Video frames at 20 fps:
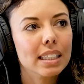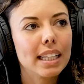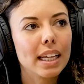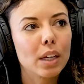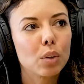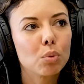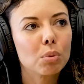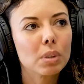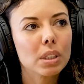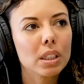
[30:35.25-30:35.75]

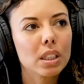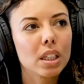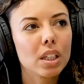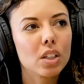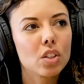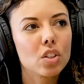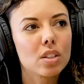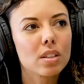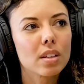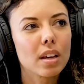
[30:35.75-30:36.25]
Like really
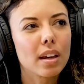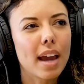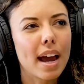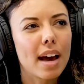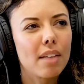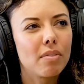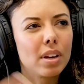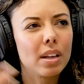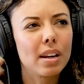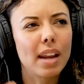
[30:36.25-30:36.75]
just like
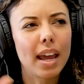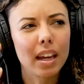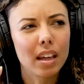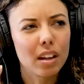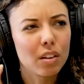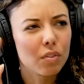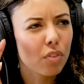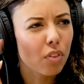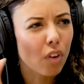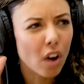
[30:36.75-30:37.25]
having
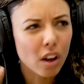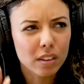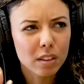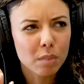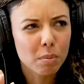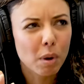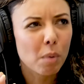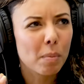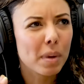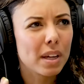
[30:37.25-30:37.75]
negative thoughts
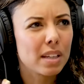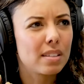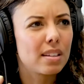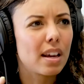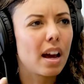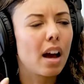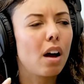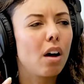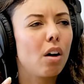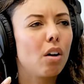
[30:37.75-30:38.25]
about
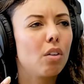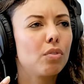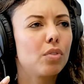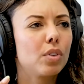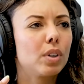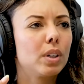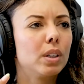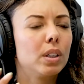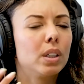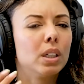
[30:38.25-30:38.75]
myself
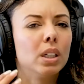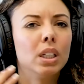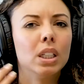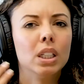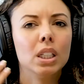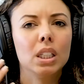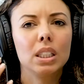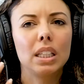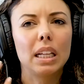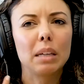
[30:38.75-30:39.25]
or
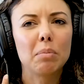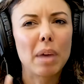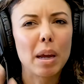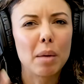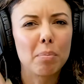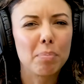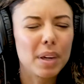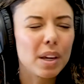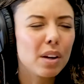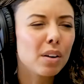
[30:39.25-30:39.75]
like my
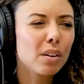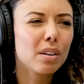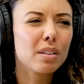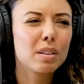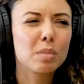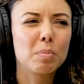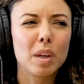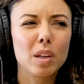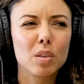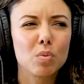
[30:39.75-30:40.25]

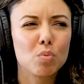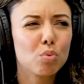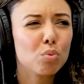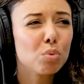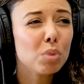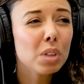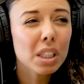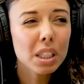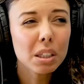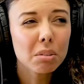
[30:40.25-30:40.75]
appearance being
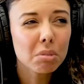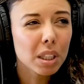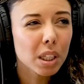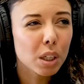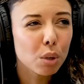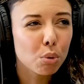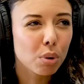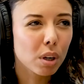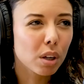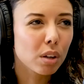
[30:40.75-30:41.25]
really, really
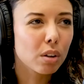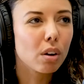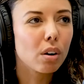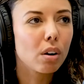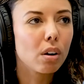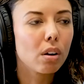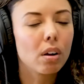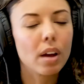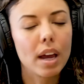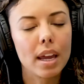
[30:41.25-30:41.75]

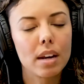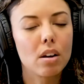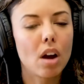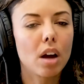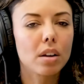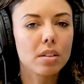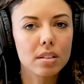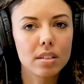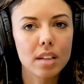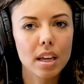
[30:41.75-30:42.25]
critical. And
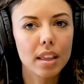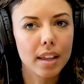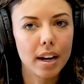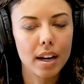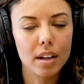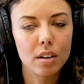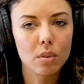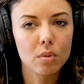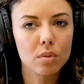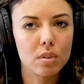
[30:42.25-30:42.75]
not to say that
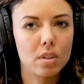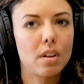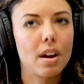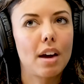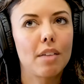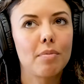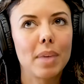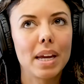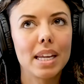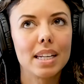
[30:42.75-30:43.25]
I don't still
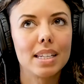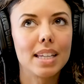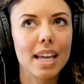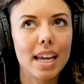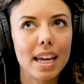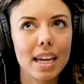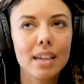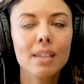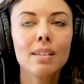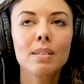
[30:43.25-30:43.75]
have my
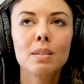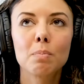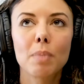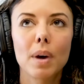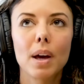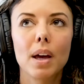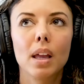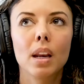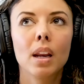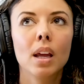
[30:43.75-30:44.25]
days,
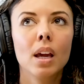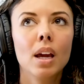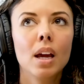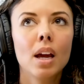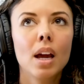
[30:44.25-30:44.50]
but